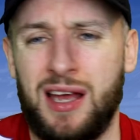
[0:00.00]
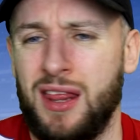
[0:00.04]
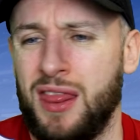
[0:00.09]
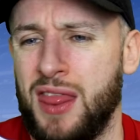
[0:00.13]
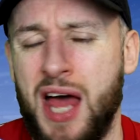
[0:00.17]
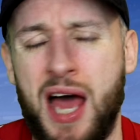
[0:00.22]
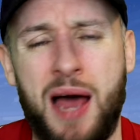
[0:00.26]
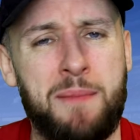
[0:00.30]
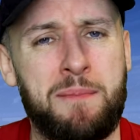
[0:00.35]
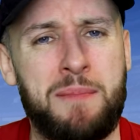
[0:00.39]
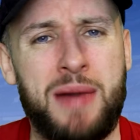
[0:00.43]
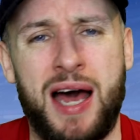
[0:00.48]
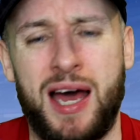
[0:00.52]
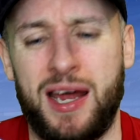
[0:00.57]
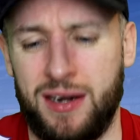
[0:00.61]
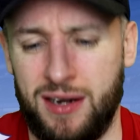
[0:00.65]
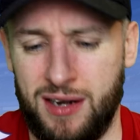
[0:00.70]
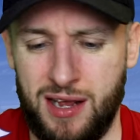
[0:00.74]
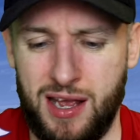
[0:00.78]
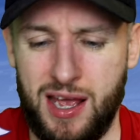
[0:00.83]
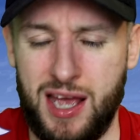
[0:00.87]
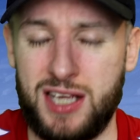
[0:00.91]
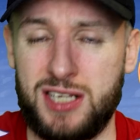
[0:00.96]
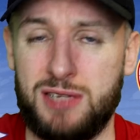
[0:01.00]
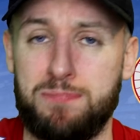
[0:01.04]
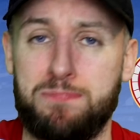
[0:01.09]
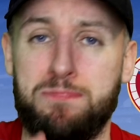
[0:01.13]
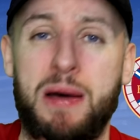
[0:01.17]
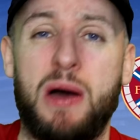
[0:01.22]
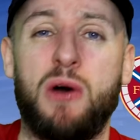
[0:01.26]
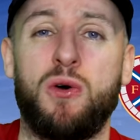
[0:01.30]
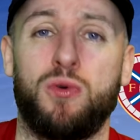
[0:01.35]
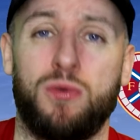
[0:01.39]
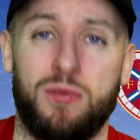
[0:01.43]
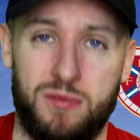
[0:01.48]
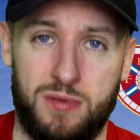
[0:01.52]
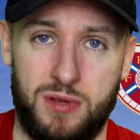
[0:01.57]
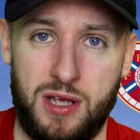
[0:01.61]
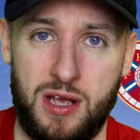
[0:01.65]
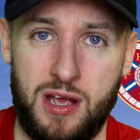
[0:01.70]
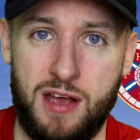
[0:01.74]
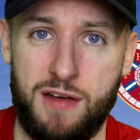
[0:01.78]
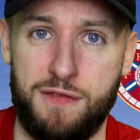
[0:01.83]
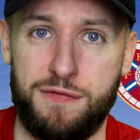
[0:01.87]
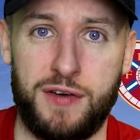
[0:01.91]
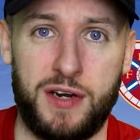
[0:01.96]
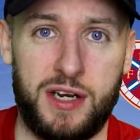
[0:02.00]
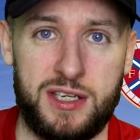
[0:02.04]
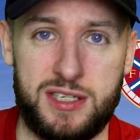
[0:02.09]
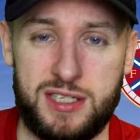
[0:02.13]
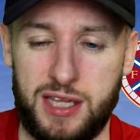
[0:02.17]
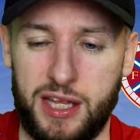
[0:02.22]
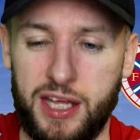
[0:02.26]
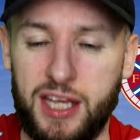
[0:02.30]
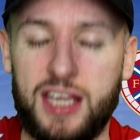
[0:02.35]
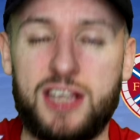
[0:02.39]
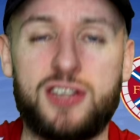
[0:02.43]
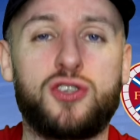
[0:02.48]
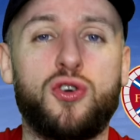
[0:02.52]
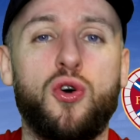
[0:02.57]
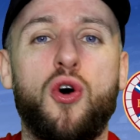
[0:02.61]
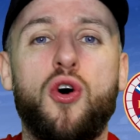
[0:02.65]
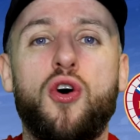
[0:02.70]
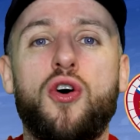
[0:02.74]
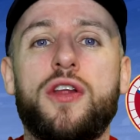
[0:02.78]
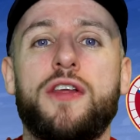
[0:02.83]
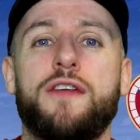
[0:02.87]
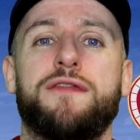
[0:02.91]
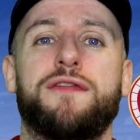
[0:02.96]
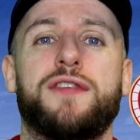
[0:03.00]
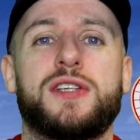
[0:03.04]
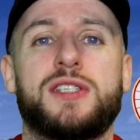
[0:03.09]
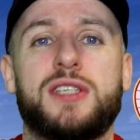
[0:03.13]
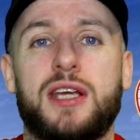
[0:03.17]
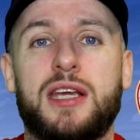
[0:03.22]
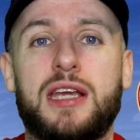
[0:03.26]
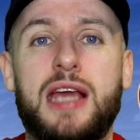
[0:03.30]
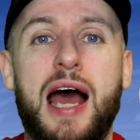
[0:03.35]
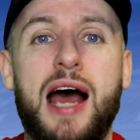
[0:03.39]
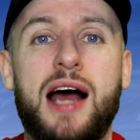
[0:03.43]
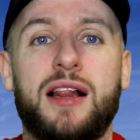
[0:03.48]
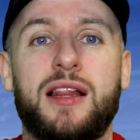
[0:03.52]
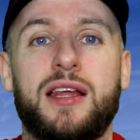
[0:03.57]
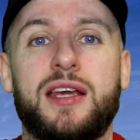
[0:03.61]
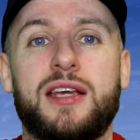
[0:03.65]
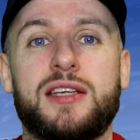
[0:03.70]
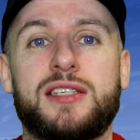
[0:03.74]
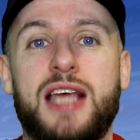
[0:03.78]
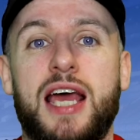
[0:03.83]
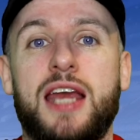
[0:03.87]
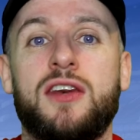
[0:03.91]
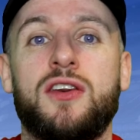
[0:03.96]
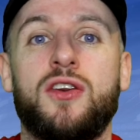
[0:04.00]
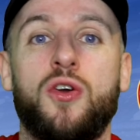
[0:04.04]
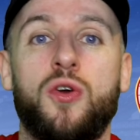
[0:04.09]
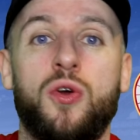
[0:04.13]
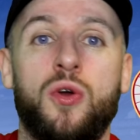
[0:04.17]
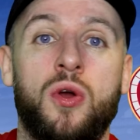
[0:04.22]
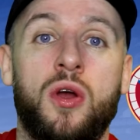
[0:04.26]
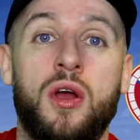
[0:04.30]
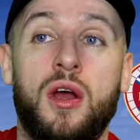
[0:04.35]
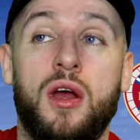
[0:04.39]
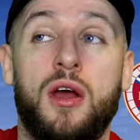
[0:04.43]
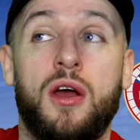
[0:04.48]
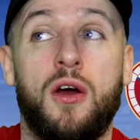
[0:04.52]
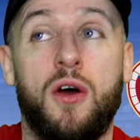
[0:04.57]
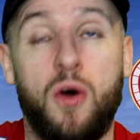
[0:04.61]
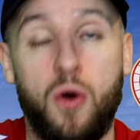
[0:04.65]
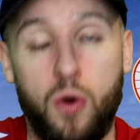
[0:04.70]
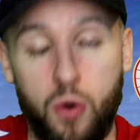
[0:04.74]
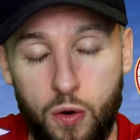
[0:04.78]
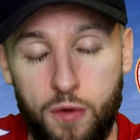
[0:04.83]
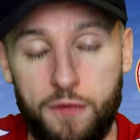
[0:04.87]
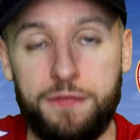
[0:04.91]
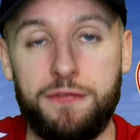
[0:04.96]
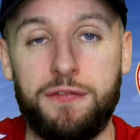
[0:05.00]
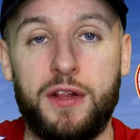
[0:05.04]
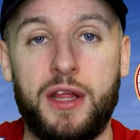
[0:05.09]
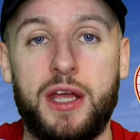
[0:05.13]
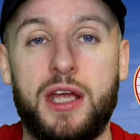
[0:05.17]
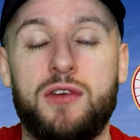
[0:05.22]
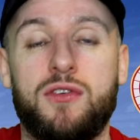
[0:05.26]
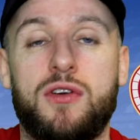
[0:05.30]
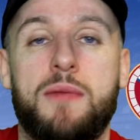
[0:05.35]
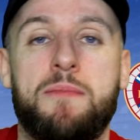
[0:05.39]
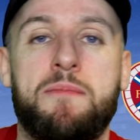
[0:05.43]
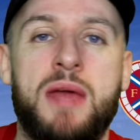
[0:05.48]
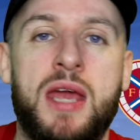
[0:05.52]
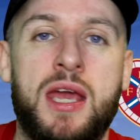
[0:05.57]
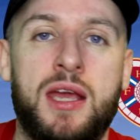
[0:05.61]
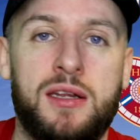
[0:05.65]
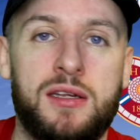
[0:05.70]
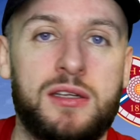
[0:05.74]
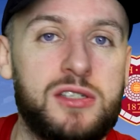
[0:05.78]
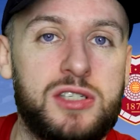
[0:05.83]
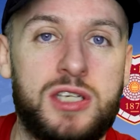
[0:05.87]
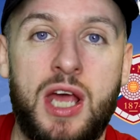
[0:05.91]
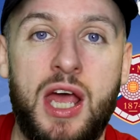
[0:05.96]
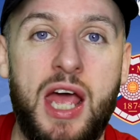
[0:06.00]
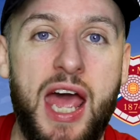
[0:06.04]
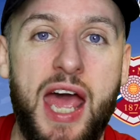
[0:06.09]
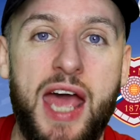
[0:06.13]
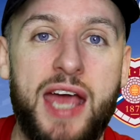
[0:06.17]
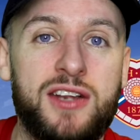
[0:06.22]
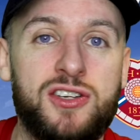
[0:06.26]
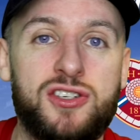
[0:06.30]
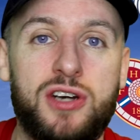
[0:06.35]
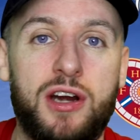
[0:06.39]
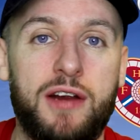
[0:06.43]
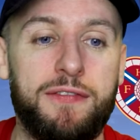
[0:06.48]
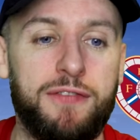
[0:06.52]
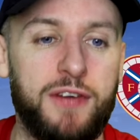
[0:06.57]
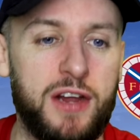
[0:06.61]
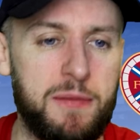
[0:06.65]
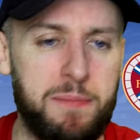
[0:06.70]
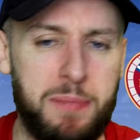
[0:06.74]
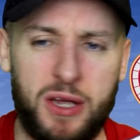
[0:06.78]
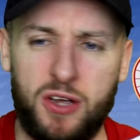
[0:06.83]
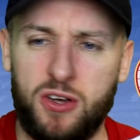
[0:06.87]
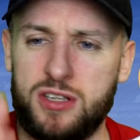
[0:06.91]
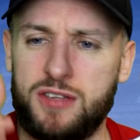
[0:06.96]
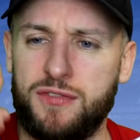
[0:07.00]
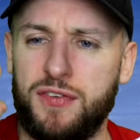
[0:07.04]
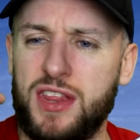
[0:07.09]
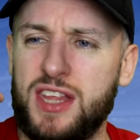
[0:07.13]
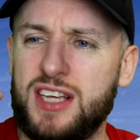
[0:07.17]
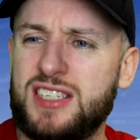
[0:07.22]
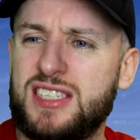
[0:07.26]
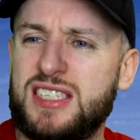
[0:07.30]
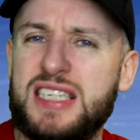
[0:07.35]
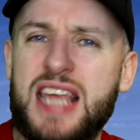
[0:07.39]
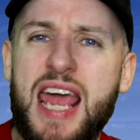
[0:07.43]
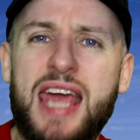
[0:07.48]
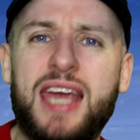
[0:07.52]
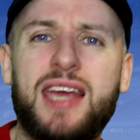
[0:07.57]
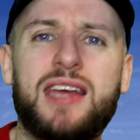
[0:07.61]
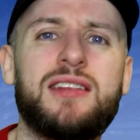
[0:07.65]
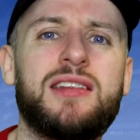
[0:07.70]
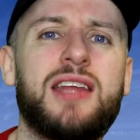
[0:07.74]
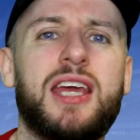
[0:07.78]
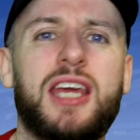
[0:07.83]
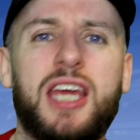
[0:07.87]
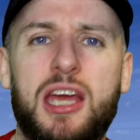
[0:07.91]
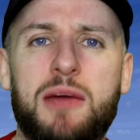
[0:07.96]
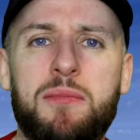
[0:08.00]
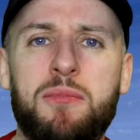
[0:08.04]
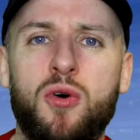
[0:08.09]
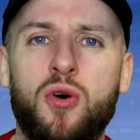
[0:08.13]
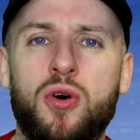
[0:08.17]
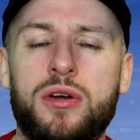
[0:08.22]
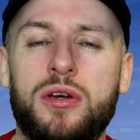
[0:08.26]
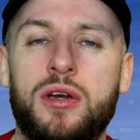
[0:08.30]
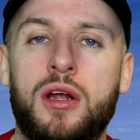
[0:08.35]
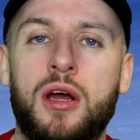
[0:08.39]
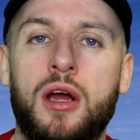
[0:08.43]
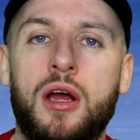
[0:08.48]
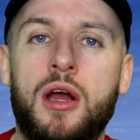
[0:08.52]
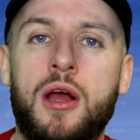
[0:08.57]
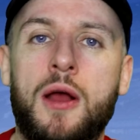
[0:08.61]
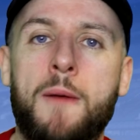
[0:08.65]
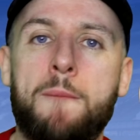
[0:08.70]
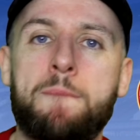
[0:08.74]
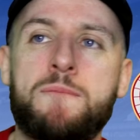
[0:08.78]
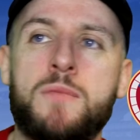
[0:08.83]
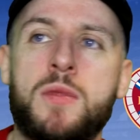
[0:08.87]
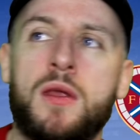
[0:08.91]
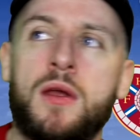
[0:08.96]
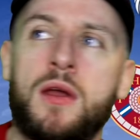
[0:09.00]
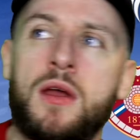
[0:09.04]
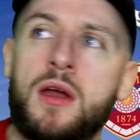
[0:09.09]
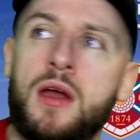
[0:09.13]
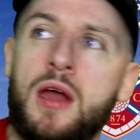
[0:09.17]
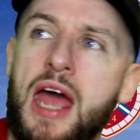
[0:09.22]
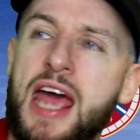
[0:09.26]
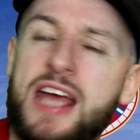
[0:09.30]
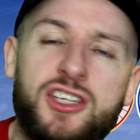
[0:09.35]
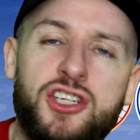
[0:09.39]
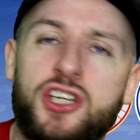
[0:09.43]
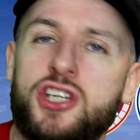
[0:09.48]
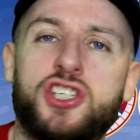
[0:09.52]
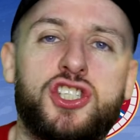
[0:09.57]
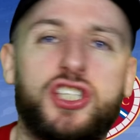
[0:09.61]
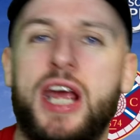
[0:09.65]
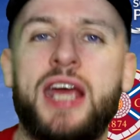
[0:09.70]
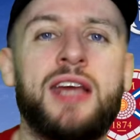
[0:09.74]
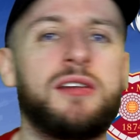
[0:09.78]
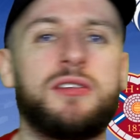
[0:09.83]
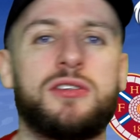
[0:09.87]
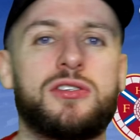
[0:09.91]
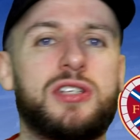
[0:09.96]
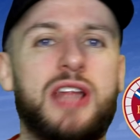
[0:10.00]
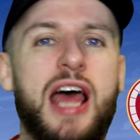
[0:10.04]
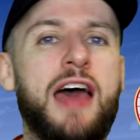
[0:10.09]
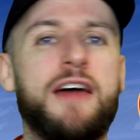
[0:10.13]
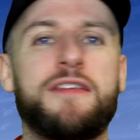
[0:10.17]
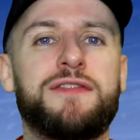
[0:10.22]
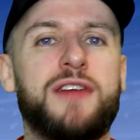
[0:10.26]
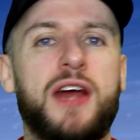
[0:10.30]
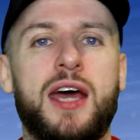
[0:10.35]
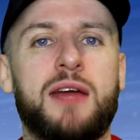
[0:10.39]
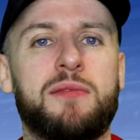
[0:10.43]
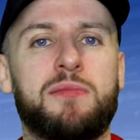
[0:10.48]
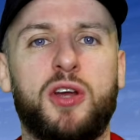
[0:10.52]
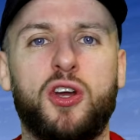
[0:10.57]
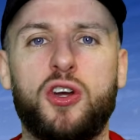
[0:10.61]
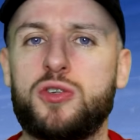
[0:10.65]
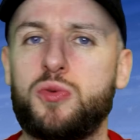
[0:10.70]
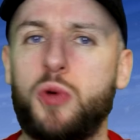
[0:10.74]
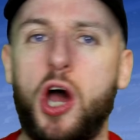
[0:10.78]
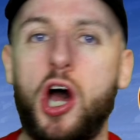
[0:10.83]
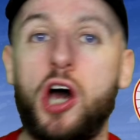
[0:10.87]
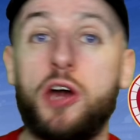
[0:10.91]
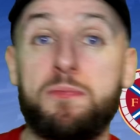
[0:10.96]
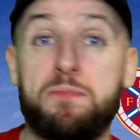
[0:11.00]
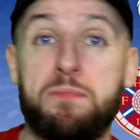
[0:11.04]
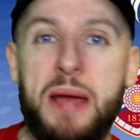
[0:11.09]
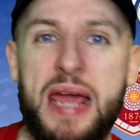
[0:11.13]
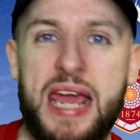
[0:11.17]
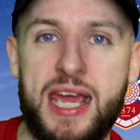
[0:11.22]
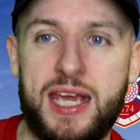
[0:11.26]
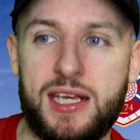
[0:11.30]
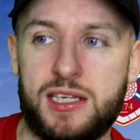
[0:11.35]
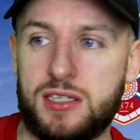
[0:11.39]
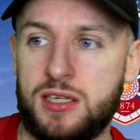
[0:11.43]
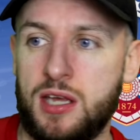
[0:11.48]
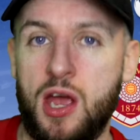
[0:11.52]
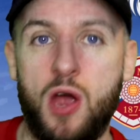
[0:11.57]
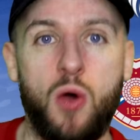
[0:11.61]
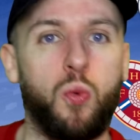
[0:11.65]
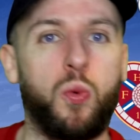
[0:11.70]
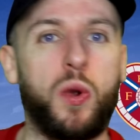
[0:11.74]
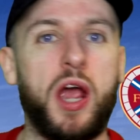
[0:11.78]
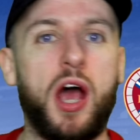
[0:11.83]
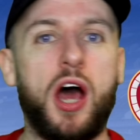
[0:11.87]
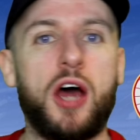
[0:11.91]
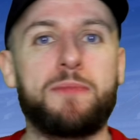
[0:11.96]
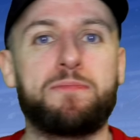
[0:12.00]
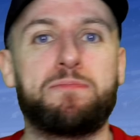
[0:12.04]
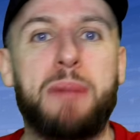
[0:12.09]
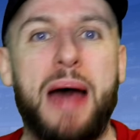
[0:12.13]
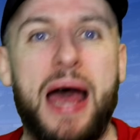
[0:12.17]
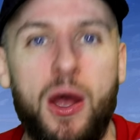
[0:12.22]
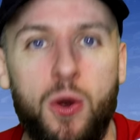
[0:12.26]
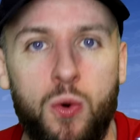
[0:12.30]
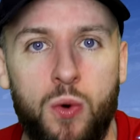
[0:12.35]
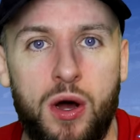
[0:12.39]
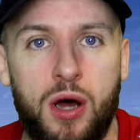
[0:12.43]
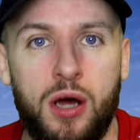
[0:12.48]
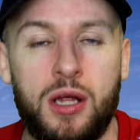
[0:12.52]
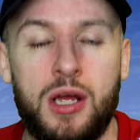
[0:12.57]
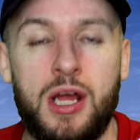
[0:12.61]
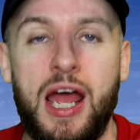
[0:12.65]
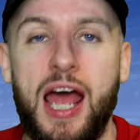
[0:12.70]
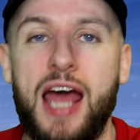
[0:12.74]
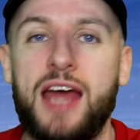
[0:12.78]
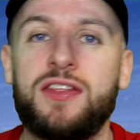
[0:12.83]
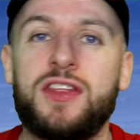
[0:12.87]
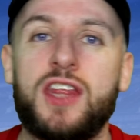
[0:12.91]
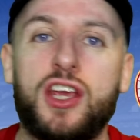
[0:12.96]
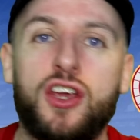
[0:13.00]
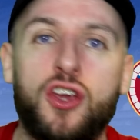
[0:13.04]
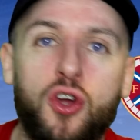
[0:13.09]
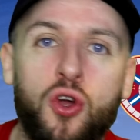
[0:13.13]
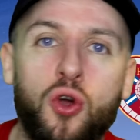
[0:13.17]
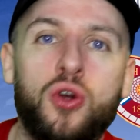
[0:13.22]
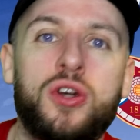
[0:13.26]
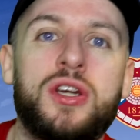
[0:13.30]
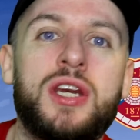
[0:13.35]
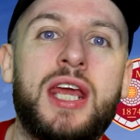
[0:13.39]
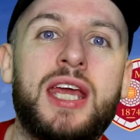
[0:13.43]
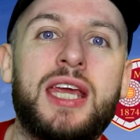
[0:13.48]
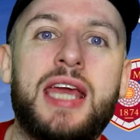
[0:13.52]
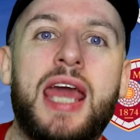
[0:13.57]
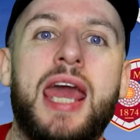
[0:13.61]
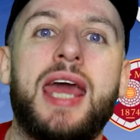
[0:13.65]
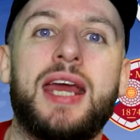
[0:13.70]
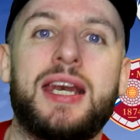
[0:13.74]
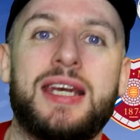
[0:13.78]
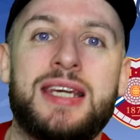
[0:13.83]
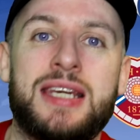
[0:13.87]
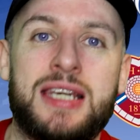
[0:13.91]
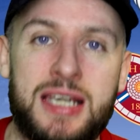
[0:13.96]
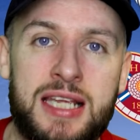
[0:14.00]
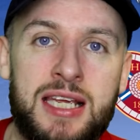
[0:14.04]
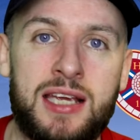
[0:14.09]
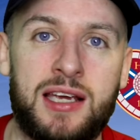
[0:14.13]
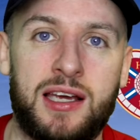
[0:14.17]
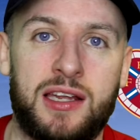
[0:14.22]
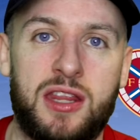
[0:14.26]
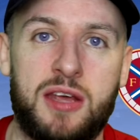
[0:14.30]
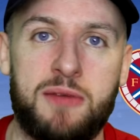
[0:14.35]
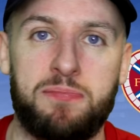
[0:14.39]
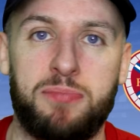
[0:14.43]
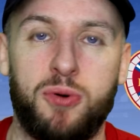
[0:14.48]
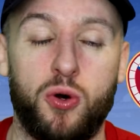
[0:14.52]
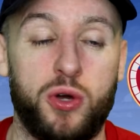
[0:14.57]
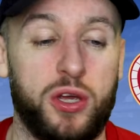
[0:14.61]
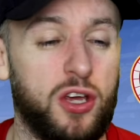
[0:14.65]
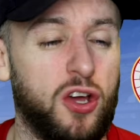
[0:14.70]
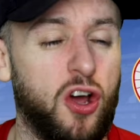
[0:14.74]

That man is built for this league. He's got all the physicalities, and now hopefully he remains injury free, because for the second he came on, it just changed everything, because we had pace, we had power, and they couldn't get near the boy.